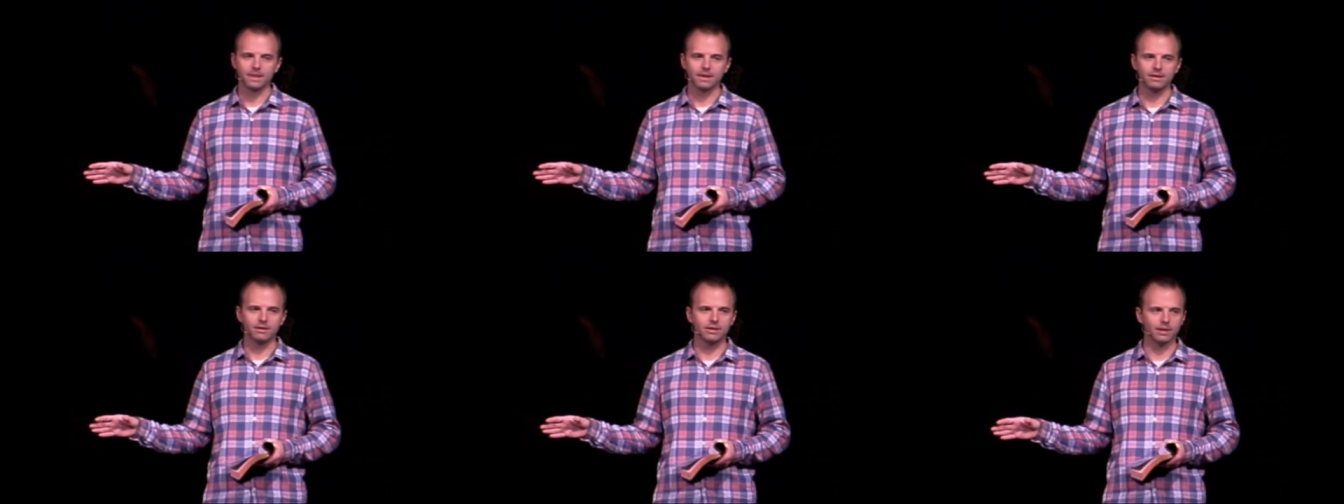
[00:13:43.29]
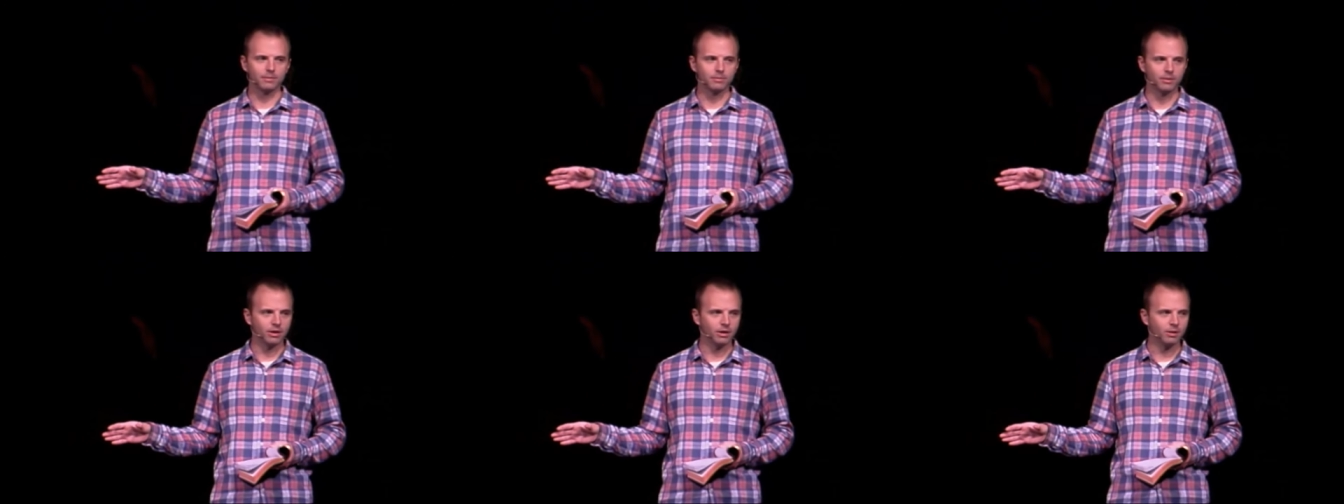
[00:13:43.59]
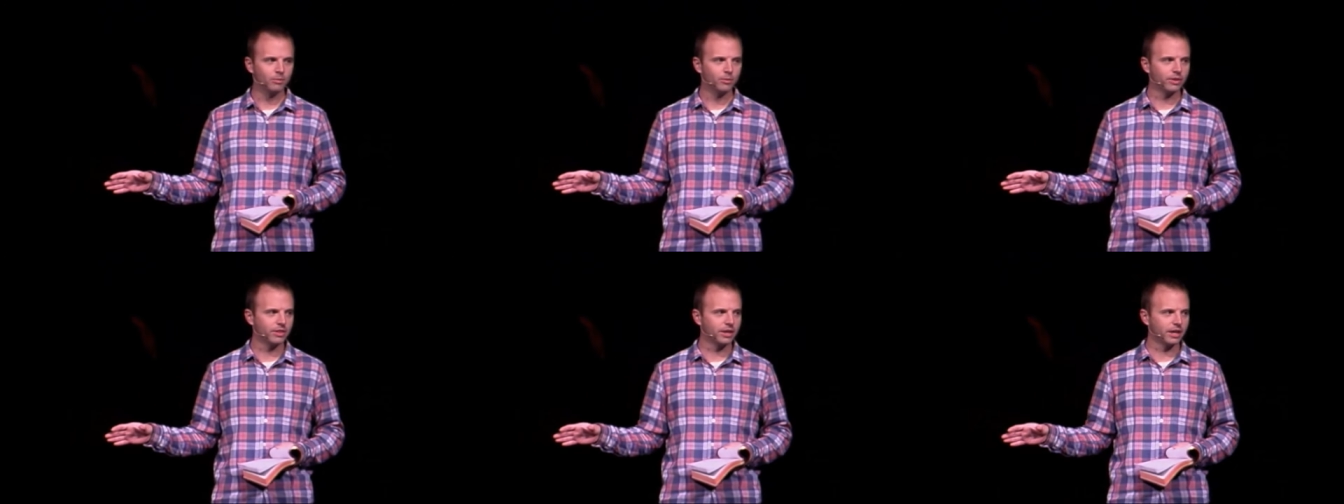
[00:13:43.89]
you come
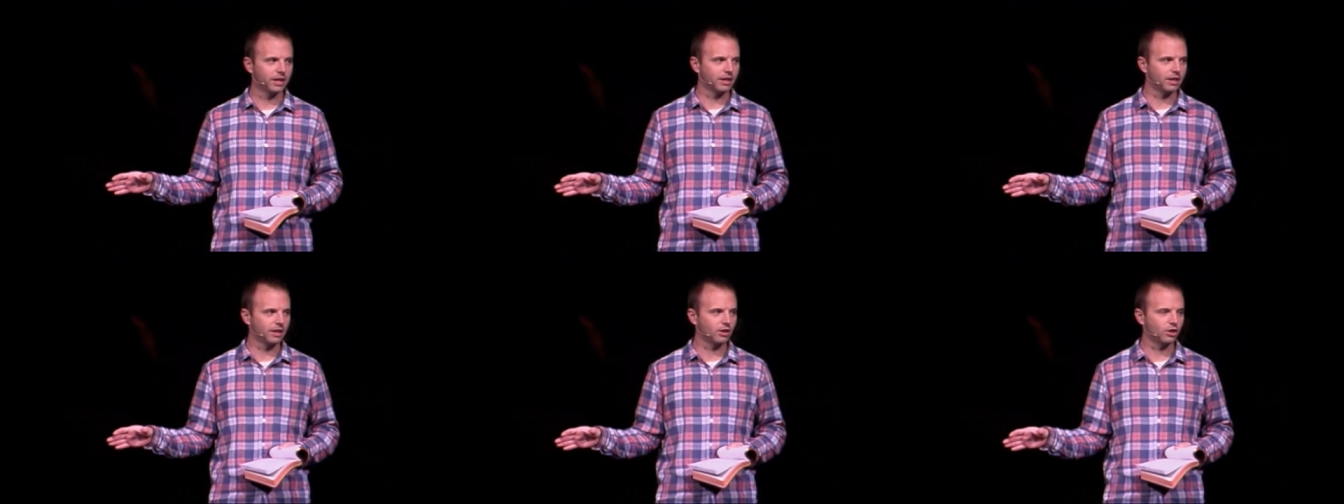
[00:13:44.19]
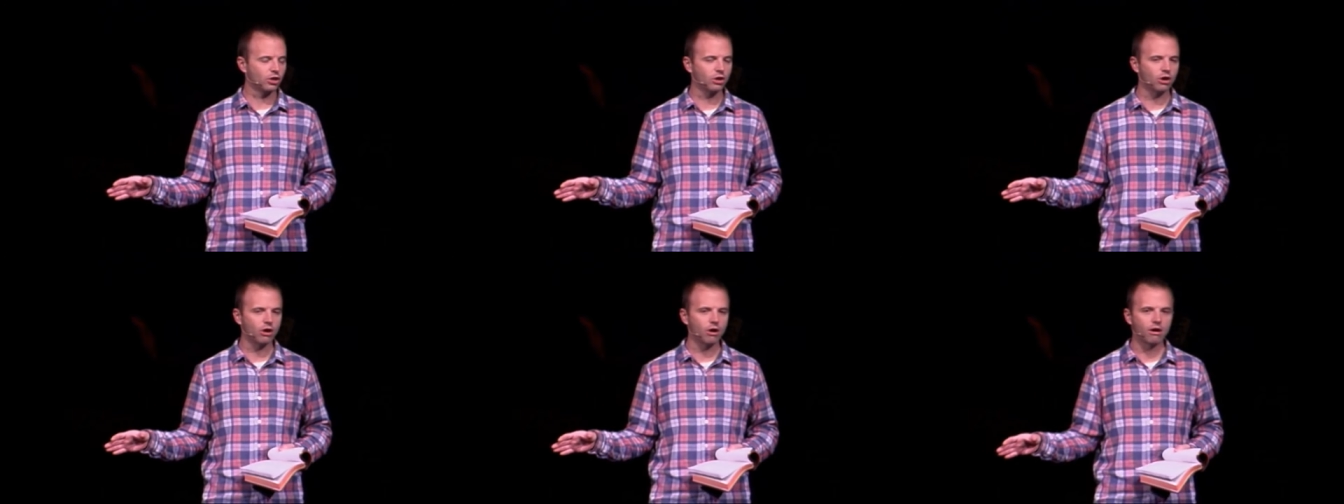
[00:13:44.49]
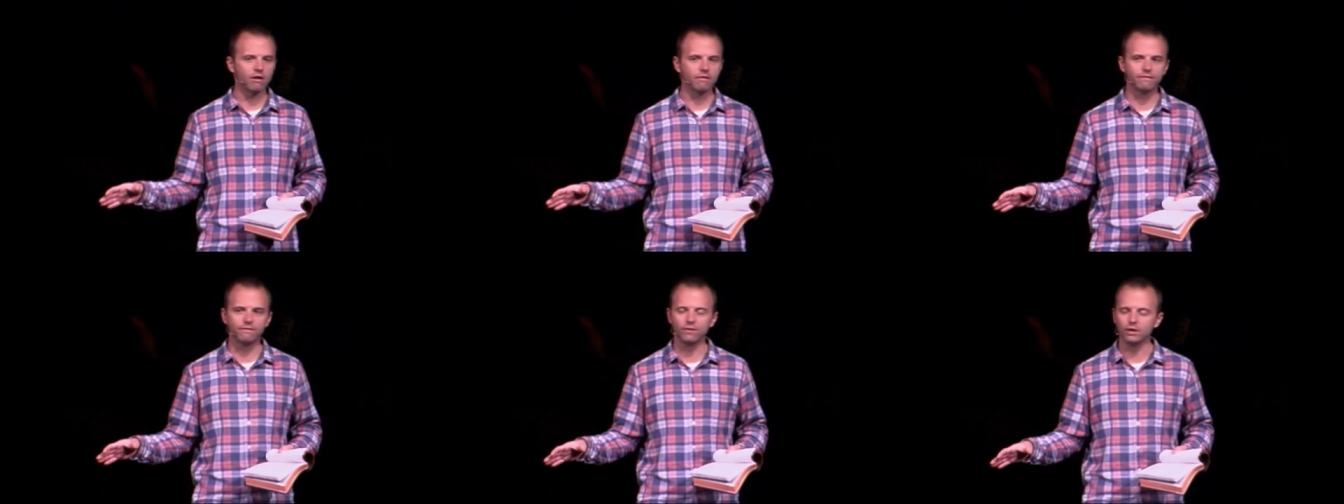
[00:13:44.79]
home with like a
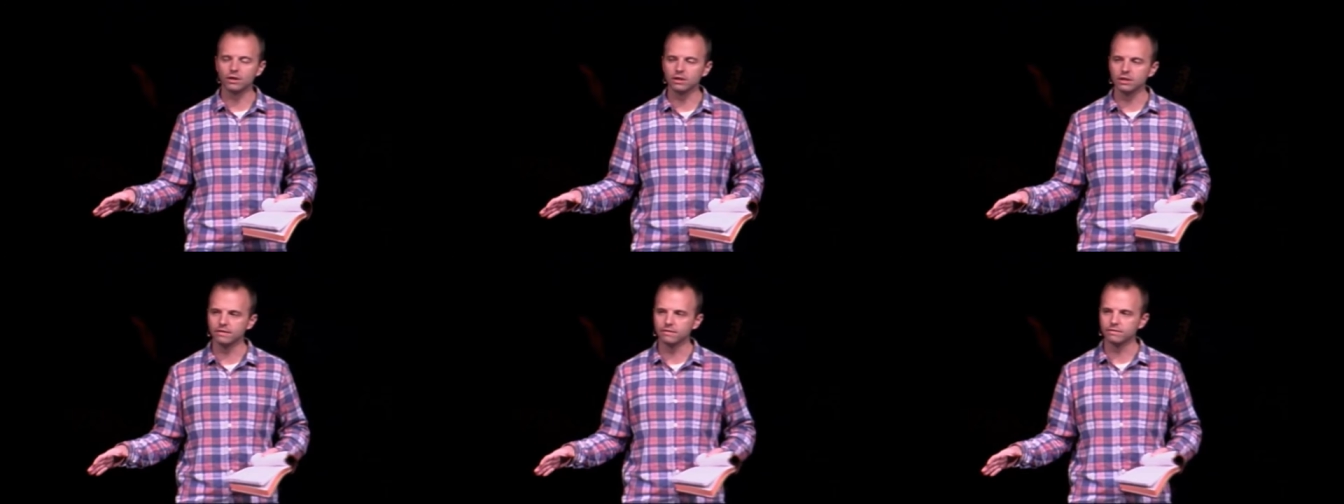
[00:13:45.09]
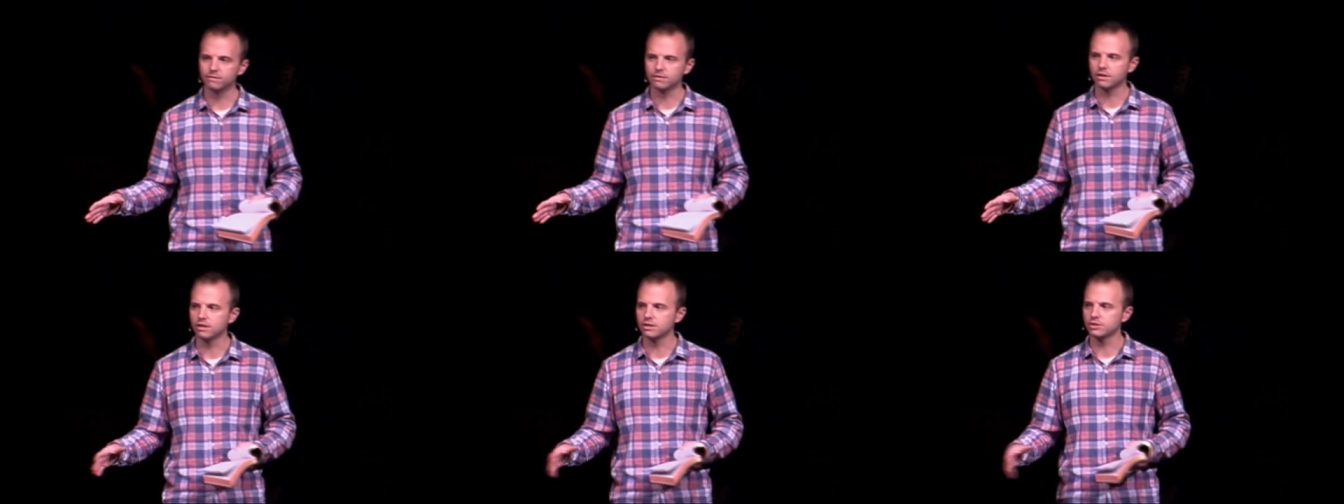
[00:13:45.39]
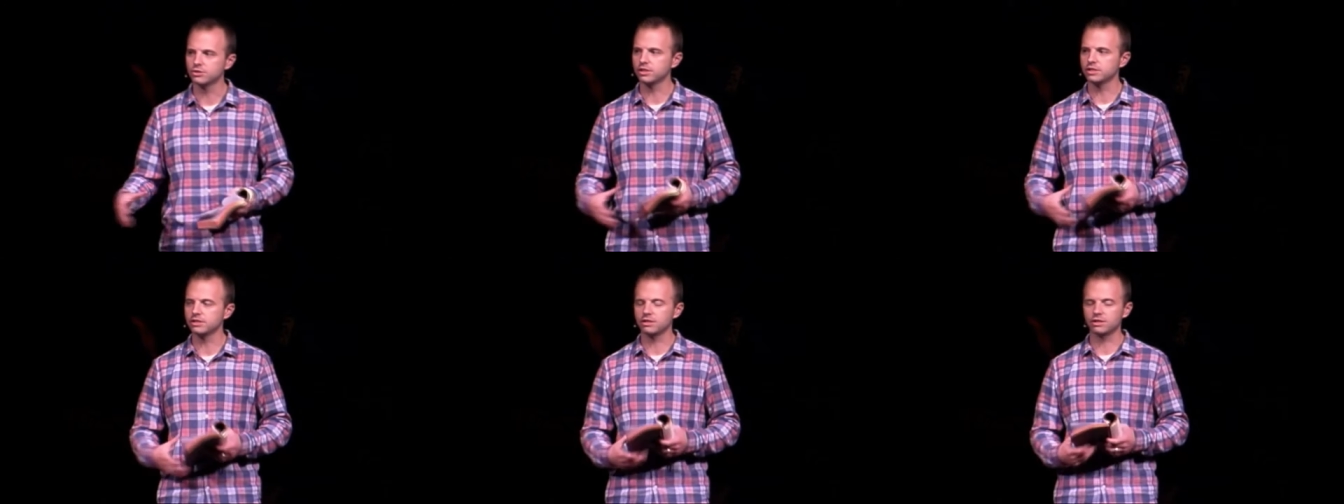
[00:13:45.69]
car full of
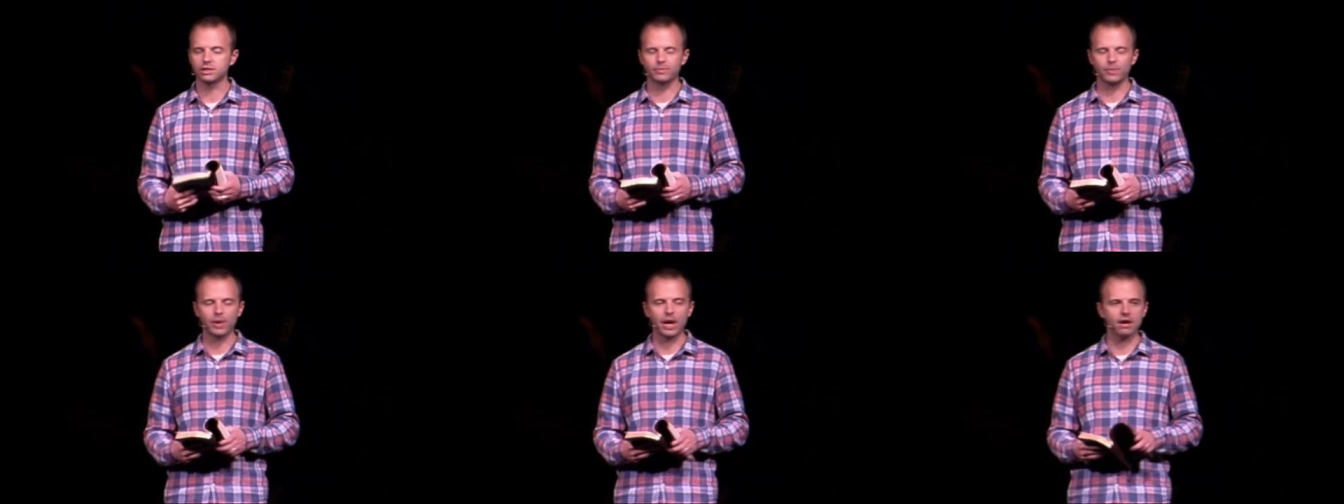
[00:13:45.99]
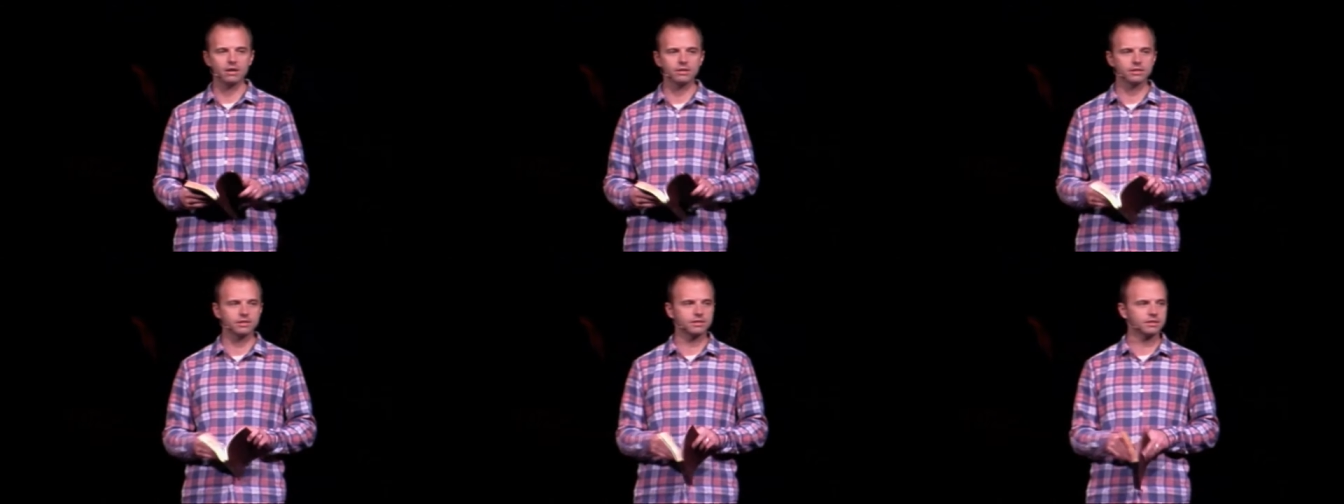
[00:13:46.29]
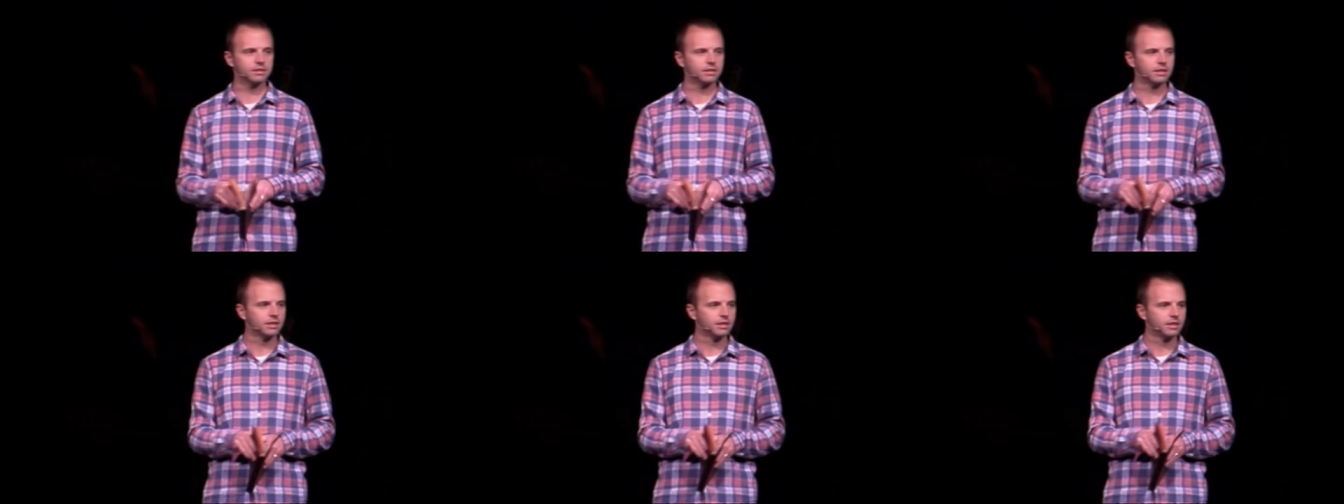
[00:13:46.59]
groceries, your
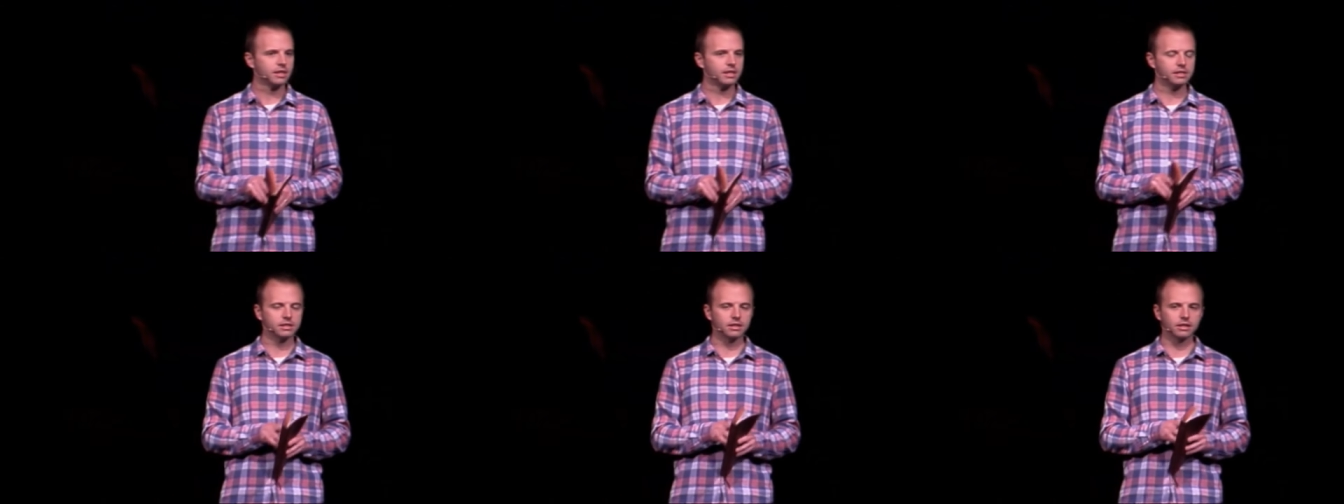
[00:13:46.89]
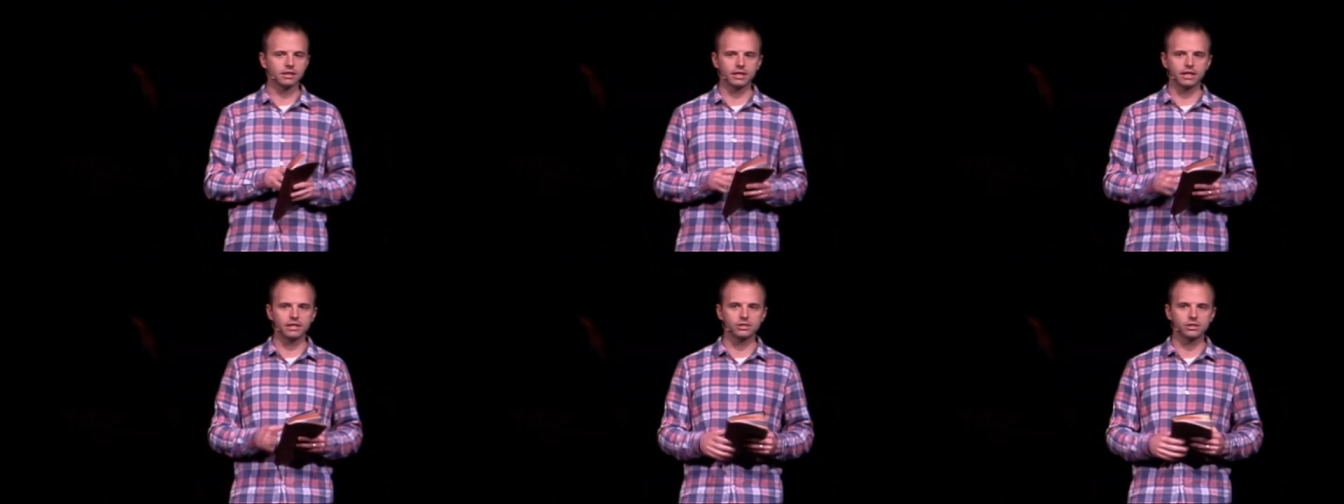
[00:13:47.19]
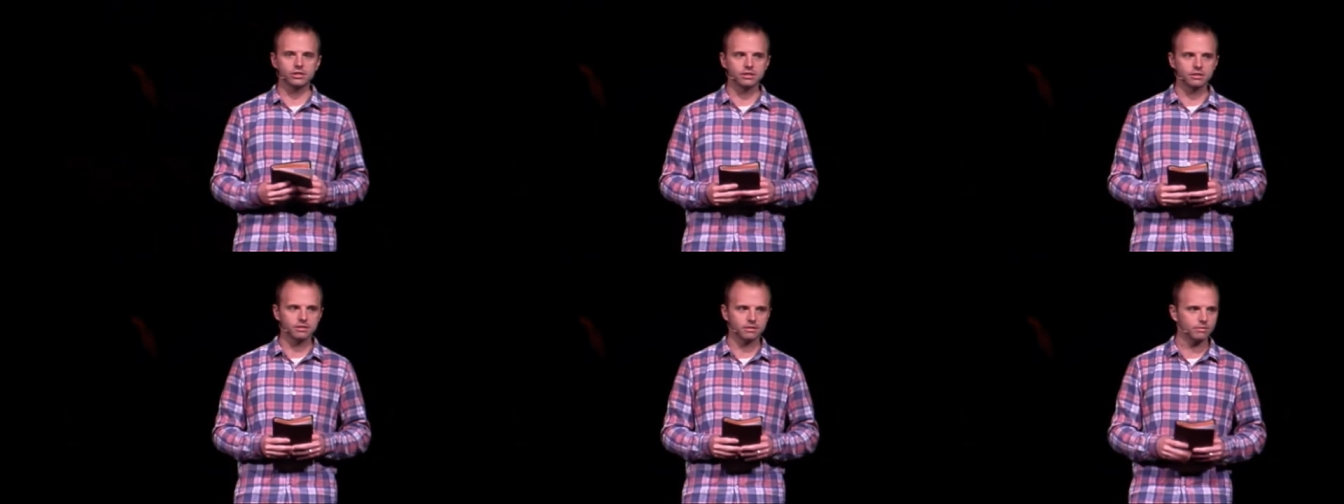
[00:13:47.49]
spouse is looking at you,